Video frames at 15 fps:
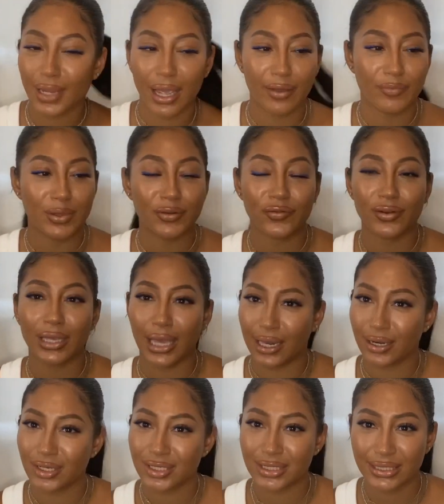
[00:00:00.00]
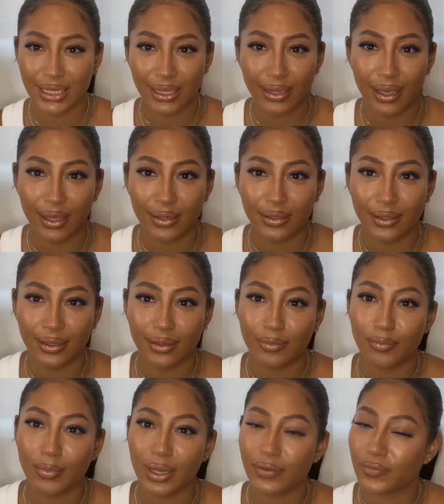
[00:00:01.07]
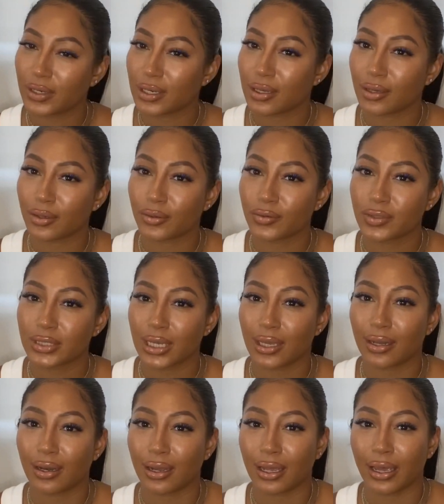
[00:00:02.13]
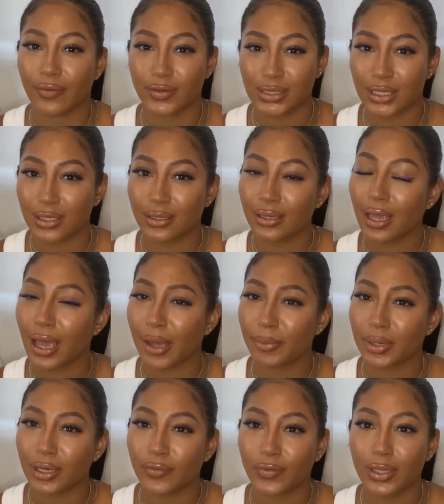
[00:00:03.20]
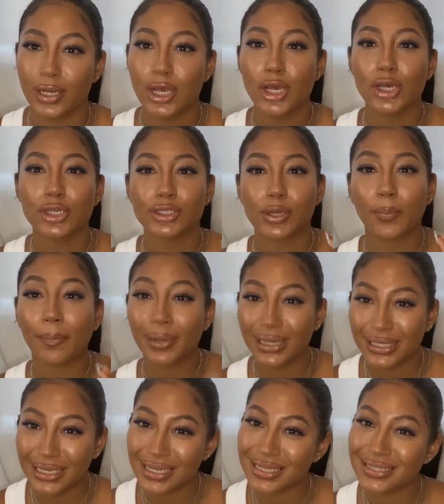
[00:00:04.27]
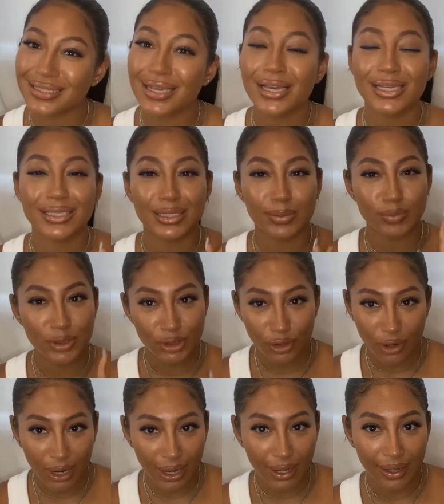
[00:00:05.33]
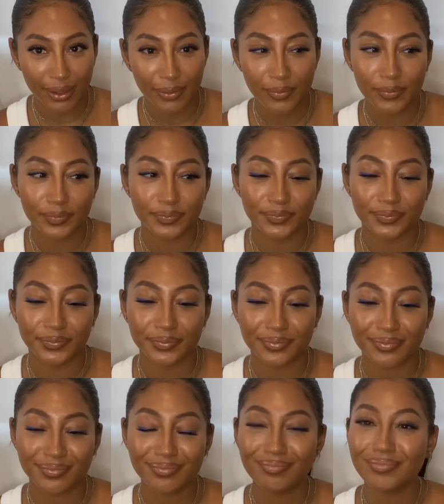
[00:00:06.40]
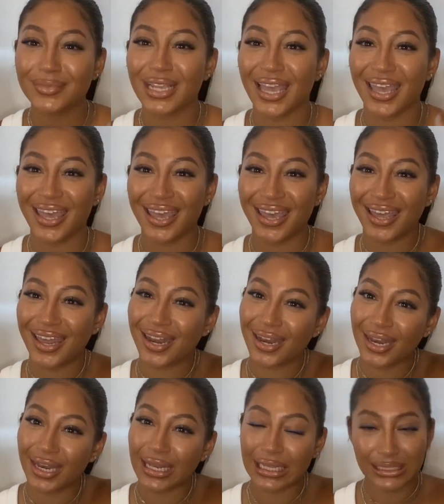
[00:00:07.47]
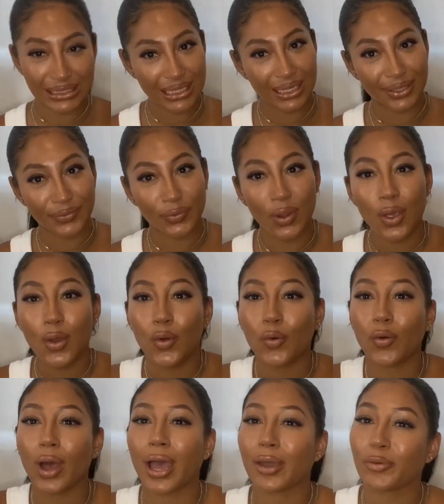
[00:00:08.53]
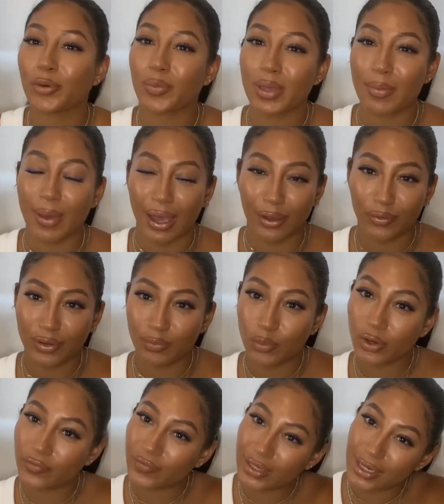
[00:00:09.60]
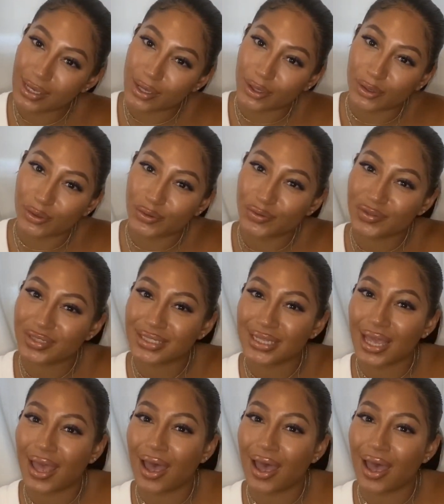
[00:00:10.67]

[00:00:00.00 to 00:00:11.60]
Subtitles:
I've been forgetting to say that in my videos, and I have to get in the habit of it. So please subscribe, and that's it. I will be back with more videos.